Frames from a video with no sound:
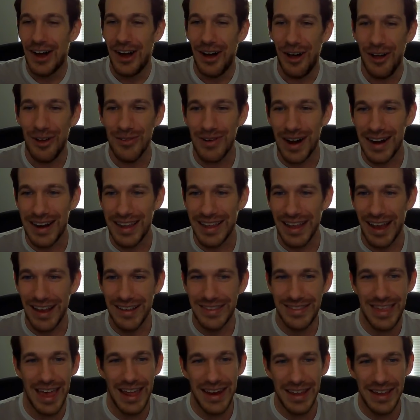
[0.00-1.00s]
Alrighty
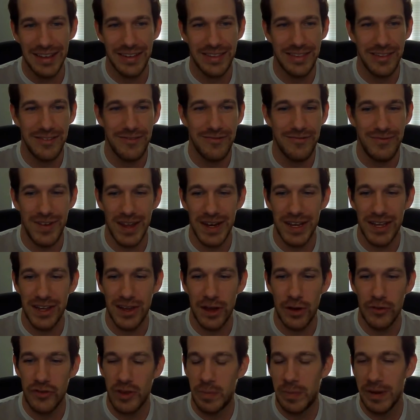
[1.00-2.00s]
guys, that is the
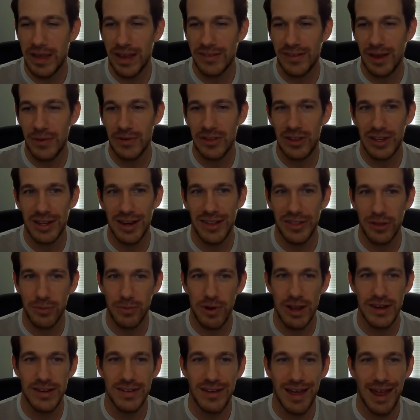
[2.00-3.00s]
video. Just because I was looking at the
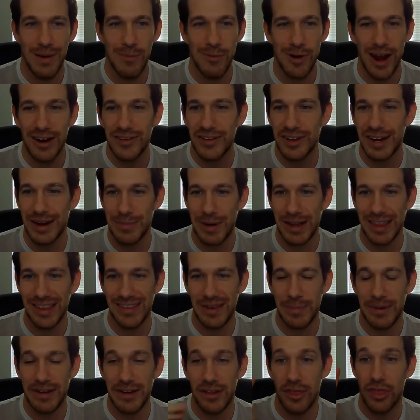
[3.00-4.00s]
runtime, we're actually going to break
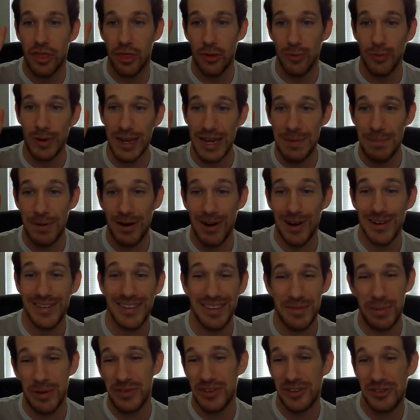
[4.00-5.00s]
this up into 3 parts
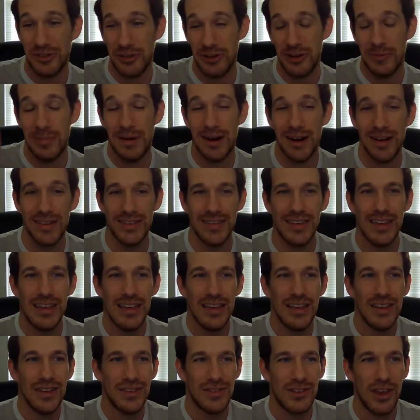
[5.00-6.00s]
as opposed to 2 parts.
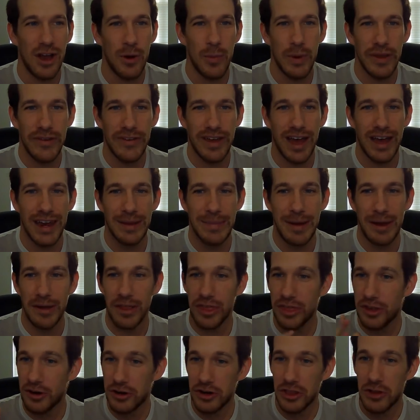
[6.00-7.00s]
So we got about
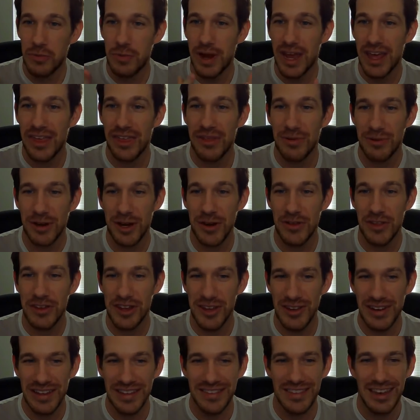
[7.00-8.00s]
a third of the way through the
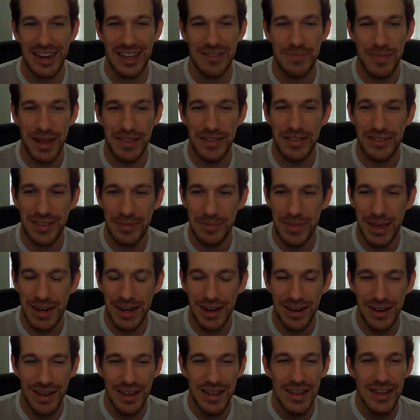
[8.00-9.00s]
units that have been
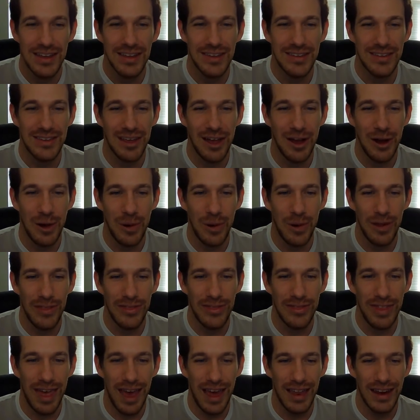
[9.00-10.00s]
submitted. So
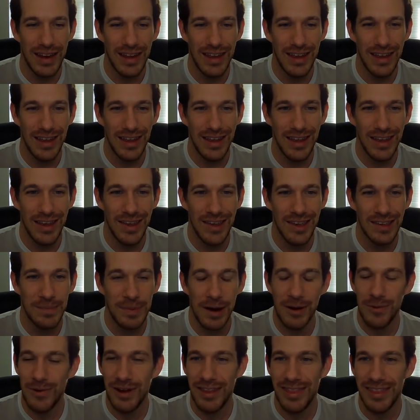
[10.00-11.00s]
that is
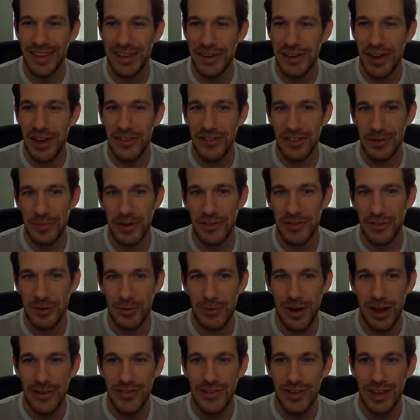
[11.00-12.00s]
part 1. Thank you guys so much for
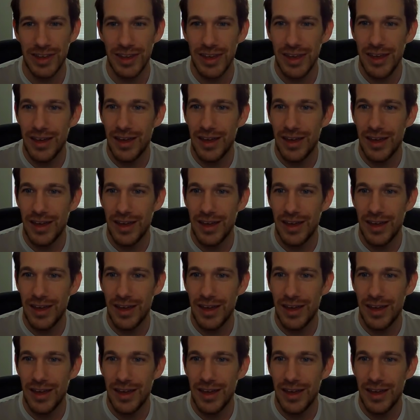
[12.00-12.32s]
watching.